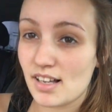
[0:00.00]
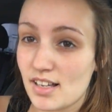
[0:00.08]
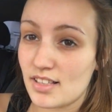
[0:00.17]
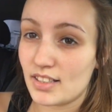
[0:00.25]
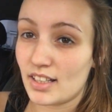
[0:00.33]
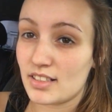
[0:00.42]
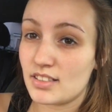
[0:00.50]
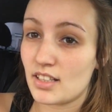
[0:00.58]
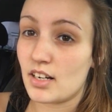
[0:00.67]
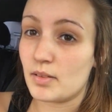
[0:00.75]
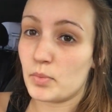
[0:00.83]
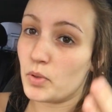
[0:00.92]
uh, like a
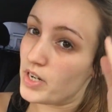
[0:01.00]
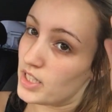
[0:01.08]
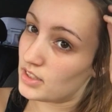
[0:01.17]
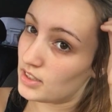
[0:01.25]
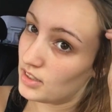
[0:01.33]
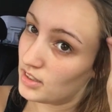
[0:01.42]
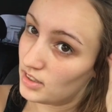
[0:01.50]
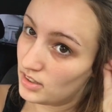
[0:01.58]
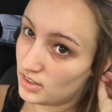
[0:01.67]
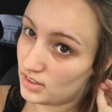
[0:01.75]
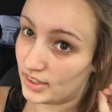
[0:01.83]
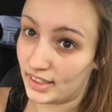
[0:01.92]
starting point,
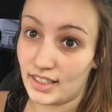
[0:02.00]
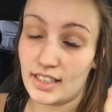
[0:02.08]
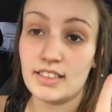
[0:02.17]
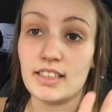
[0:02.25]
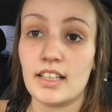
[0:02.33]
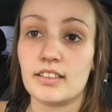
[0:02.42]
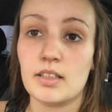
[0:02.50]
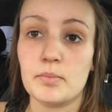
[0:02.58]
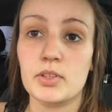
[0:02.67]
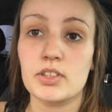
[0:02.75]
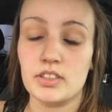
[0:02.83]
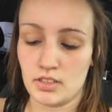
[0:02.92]
like exact
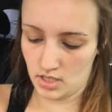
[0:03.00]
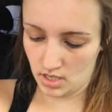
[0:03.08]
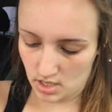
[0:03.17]
numbers.